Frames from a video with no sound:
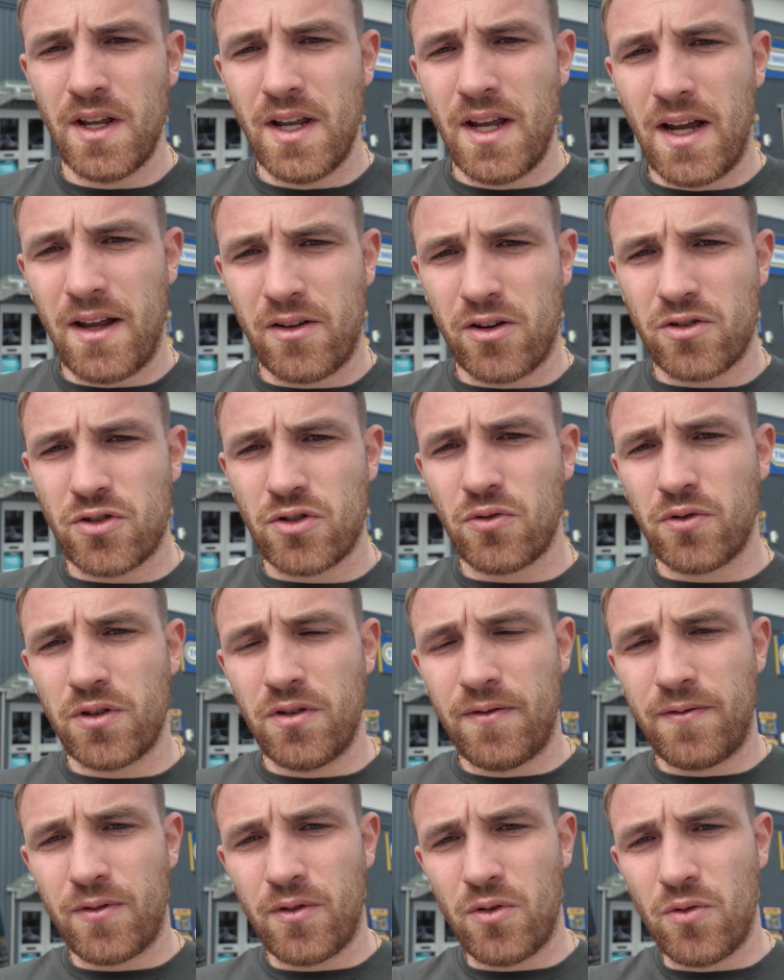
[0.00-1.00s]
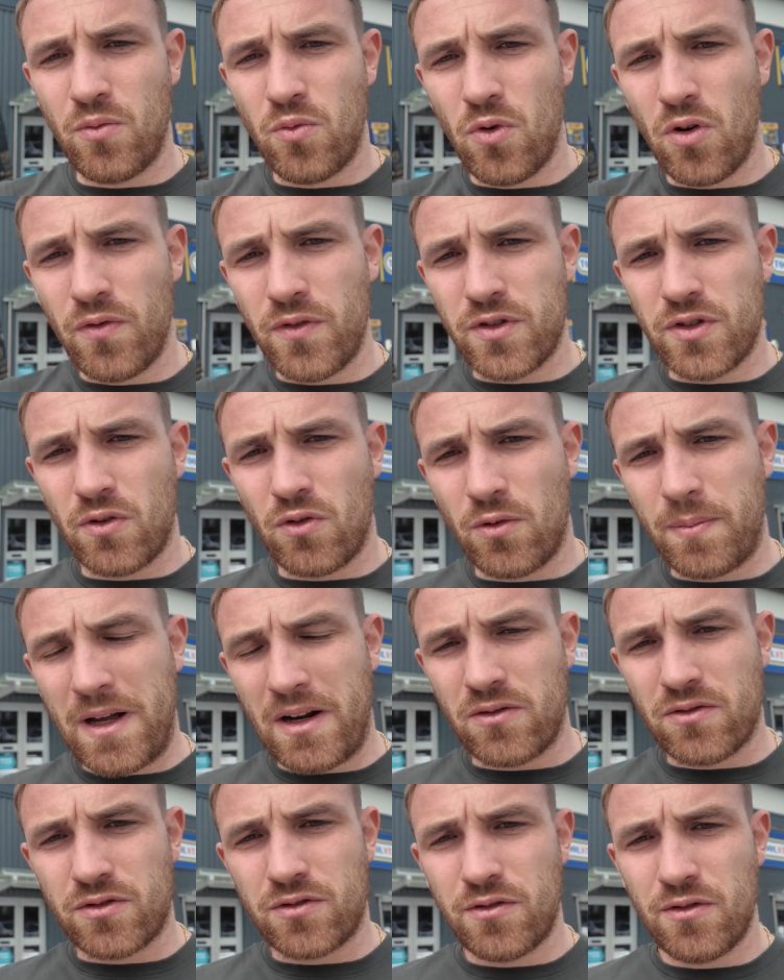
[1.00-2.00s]
And I'm going to talk you through what the solar
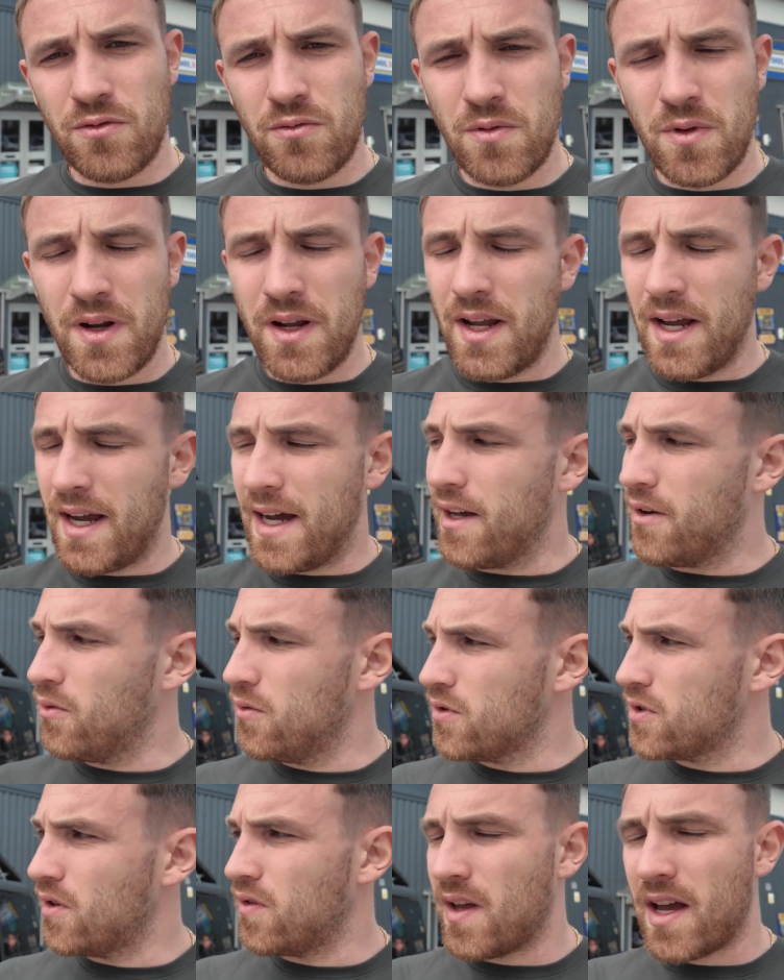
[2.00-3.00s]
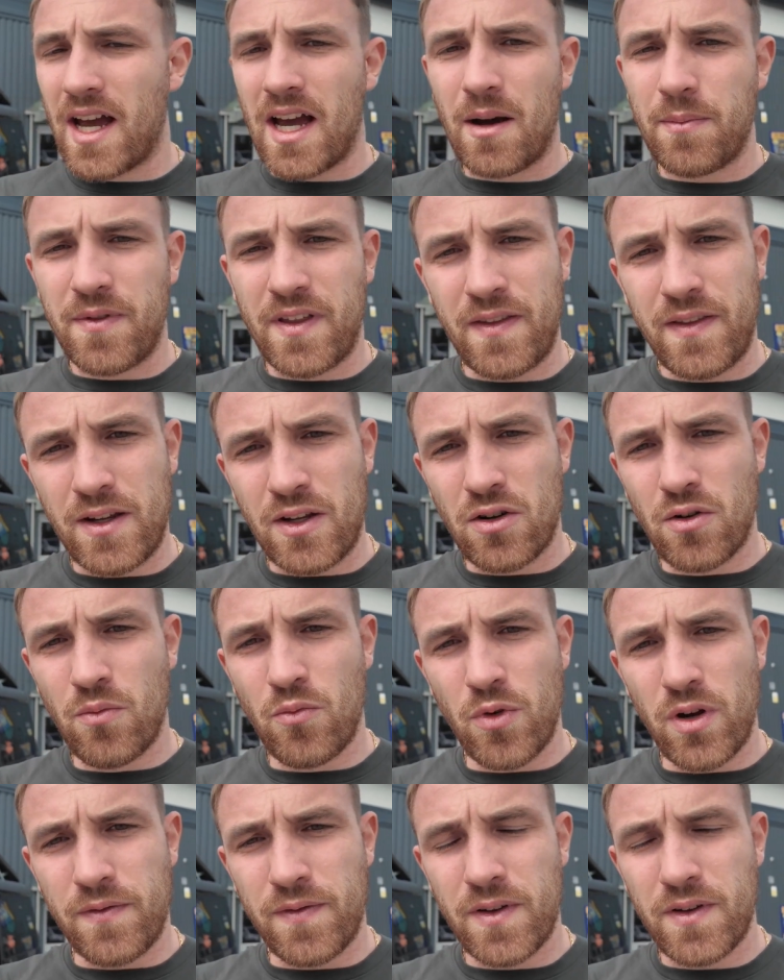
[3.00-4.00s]
panels do and also the app that they come
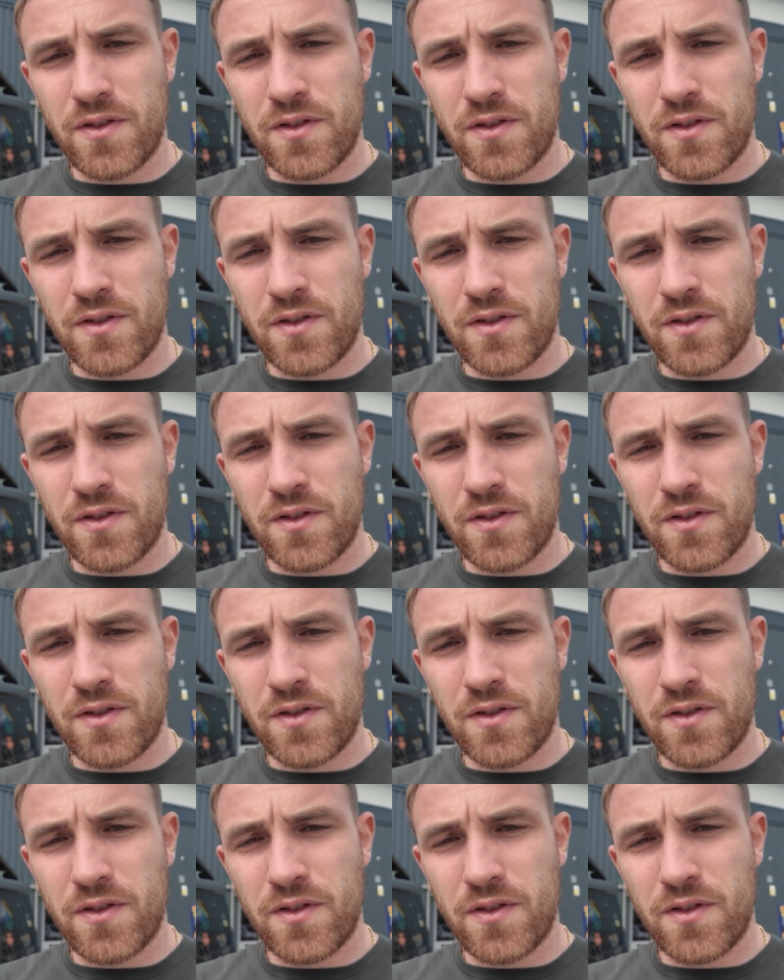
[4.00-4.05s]
with.